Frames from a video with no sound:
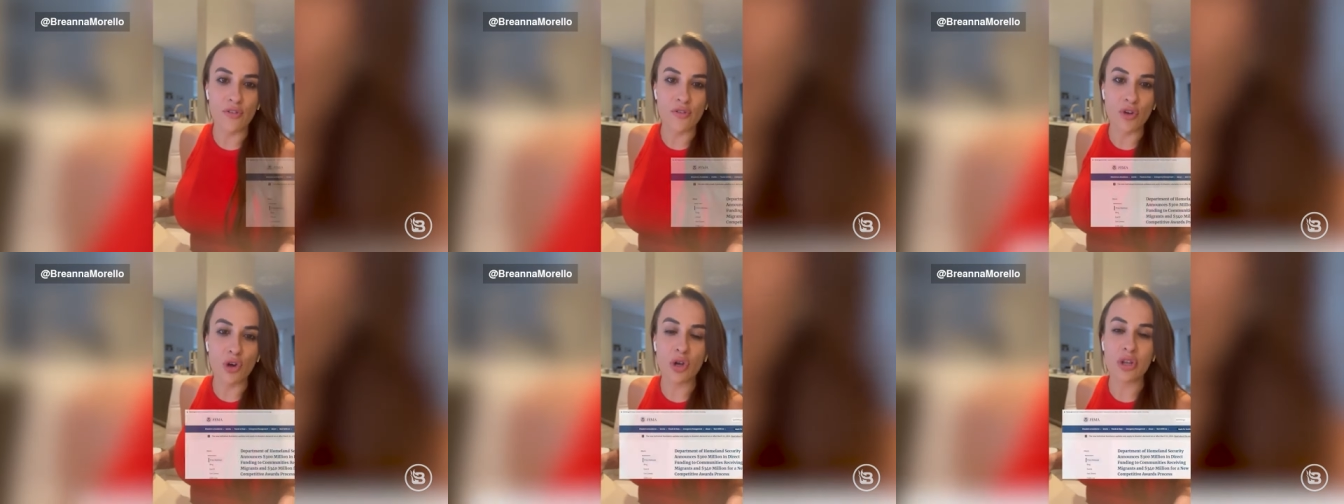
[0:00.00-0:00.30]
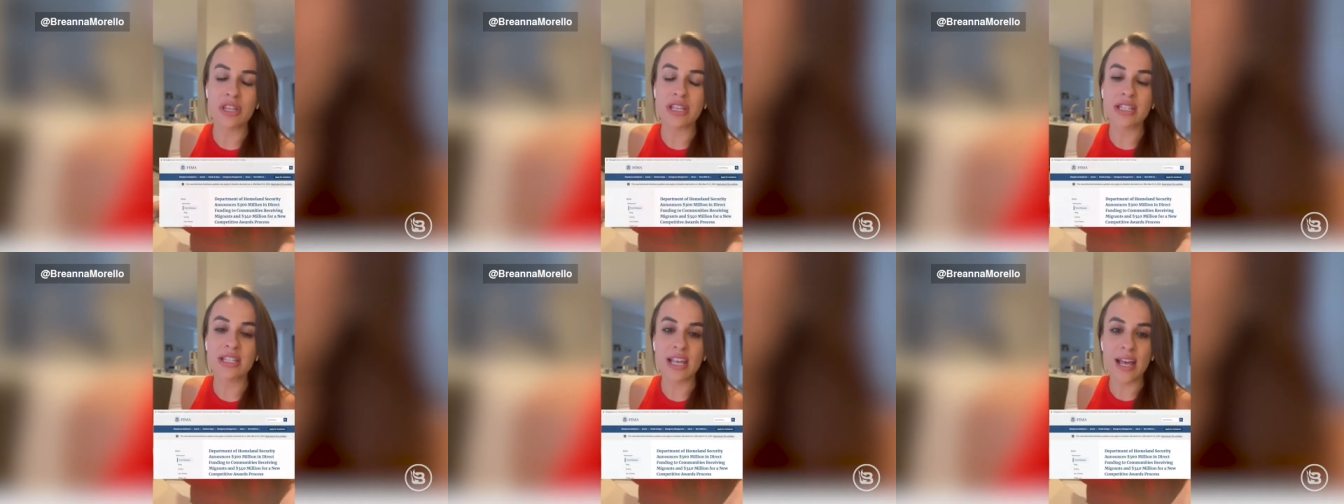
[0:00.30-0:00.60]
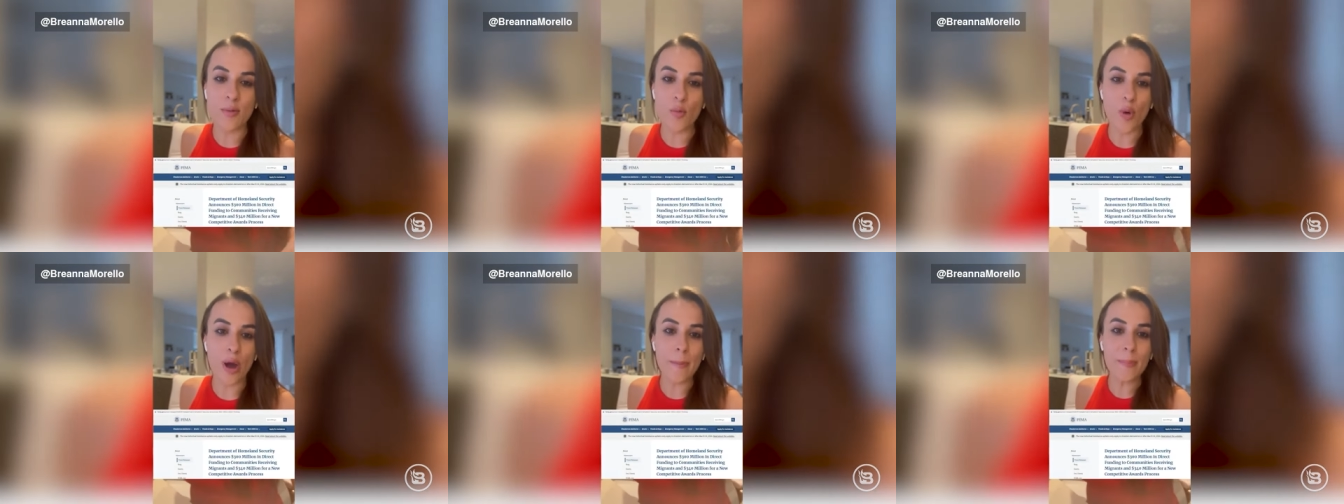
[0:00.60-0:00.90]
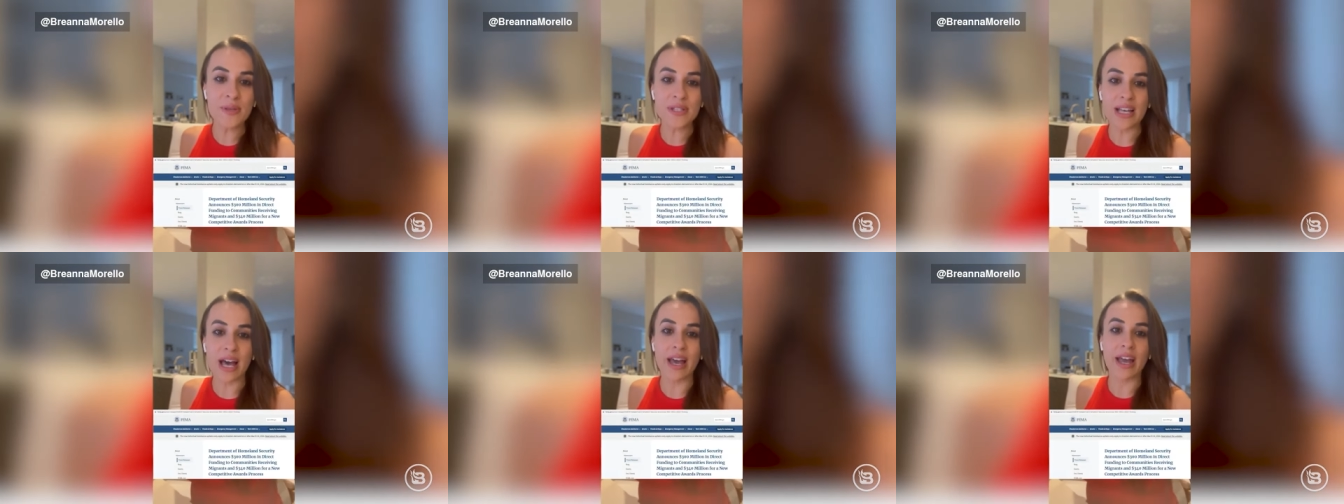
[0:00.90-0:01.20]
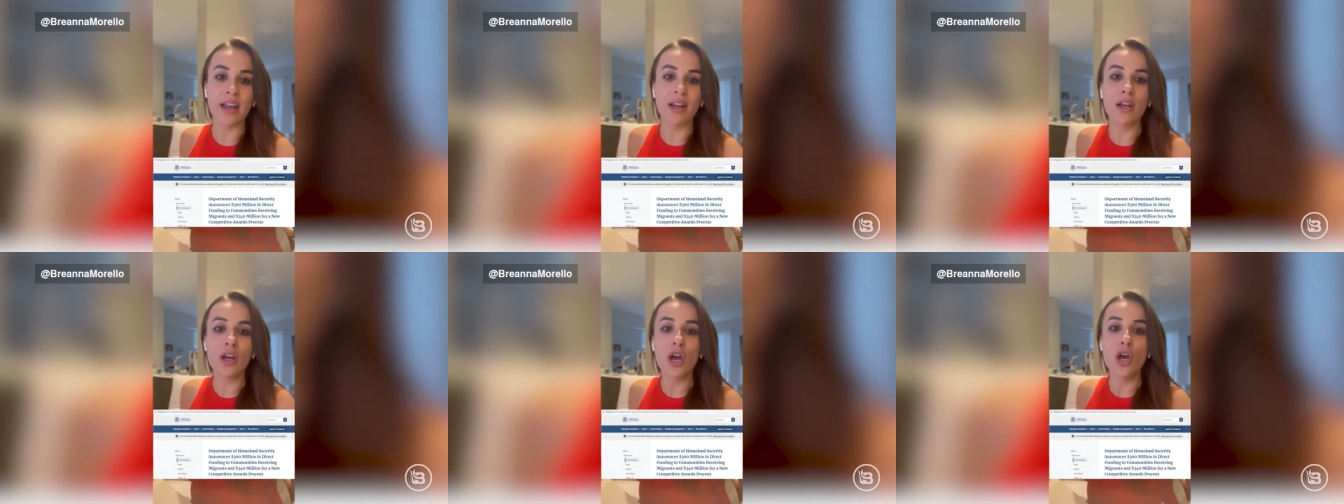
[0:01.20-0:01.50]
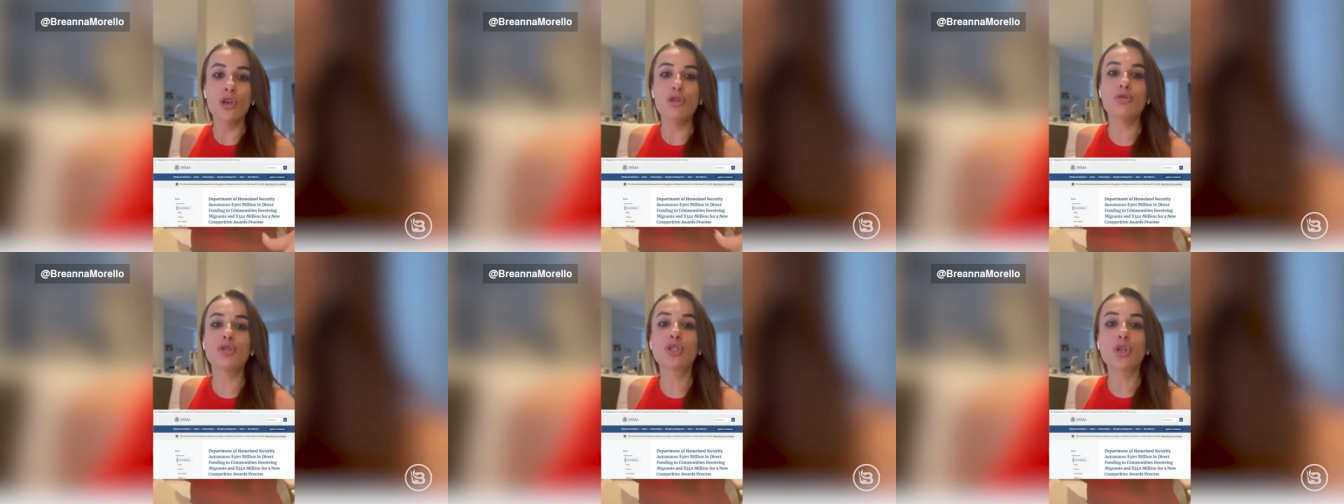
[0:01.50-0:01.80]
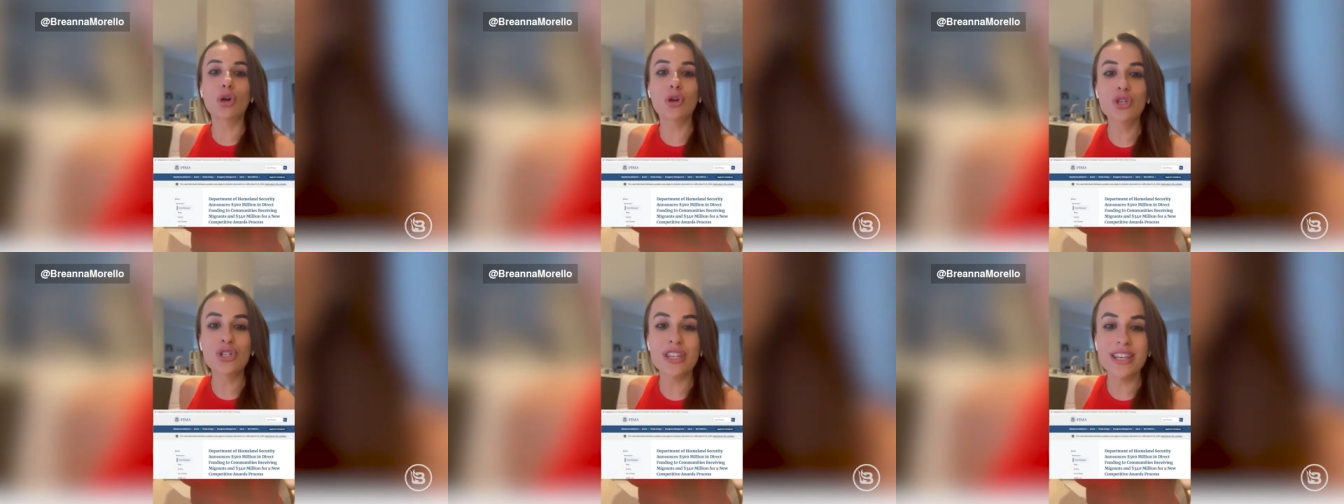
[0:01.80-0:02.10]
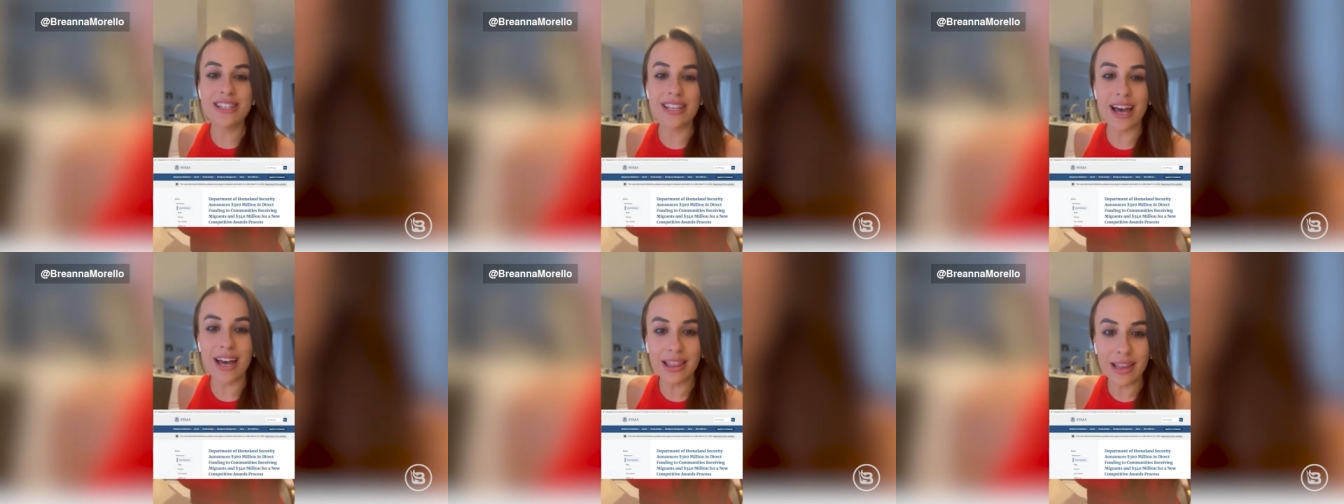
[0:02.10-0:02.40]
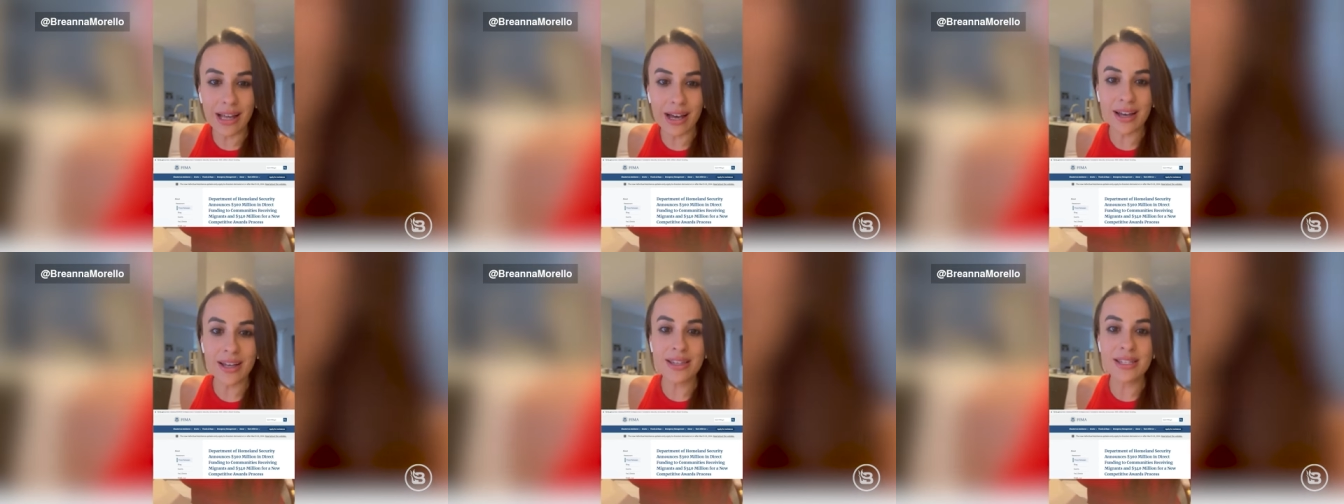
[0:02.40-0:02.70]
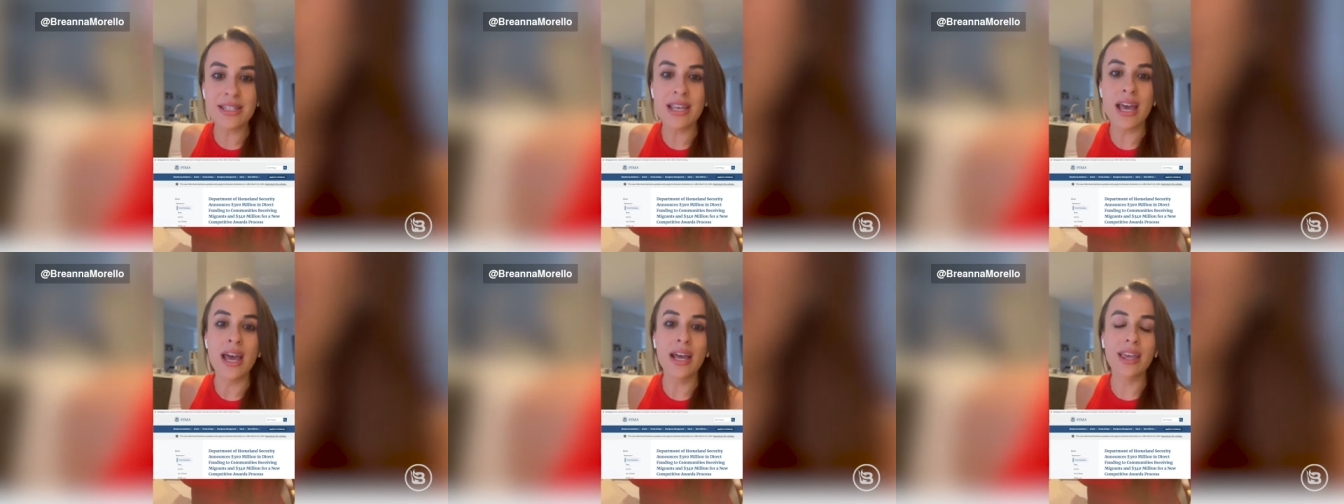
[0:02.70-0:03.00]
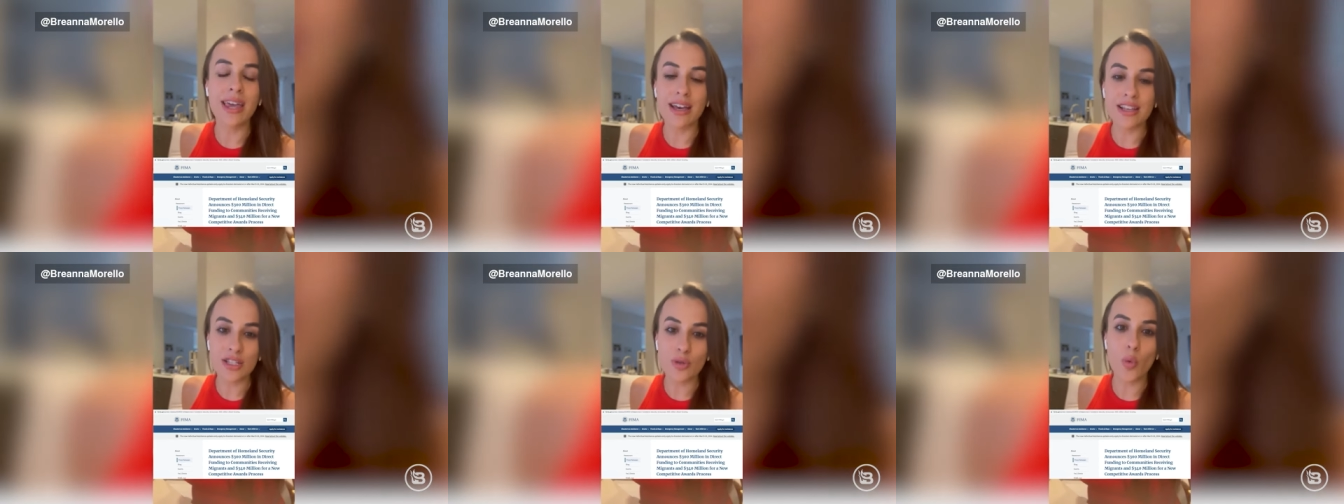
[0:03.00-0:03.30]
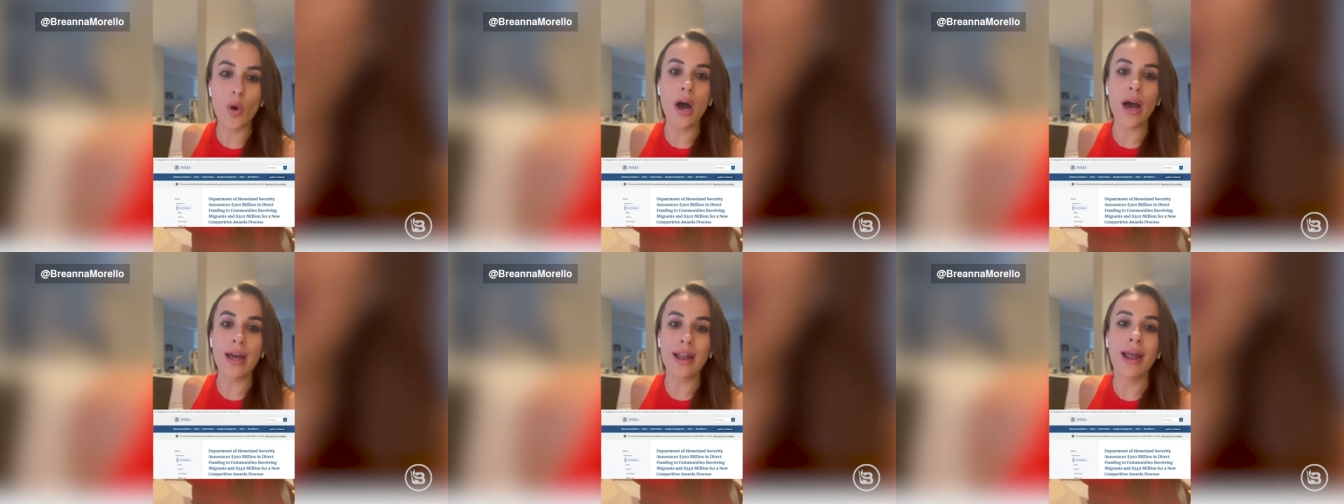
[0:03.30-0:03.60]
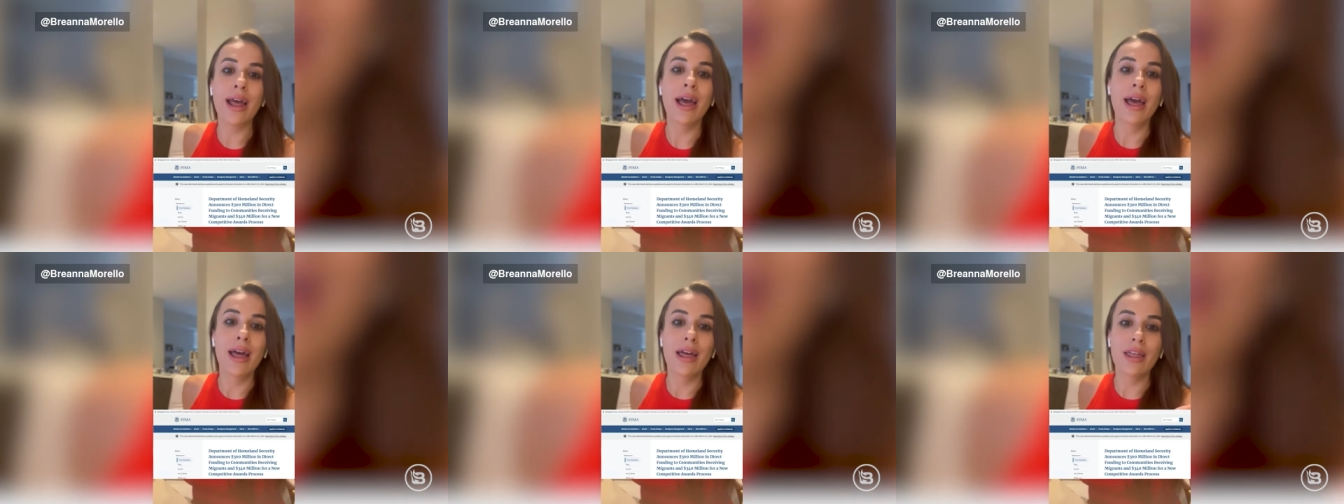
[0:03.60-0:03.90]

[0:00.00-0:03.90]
If you go to the same website, you search these headlines, guess what?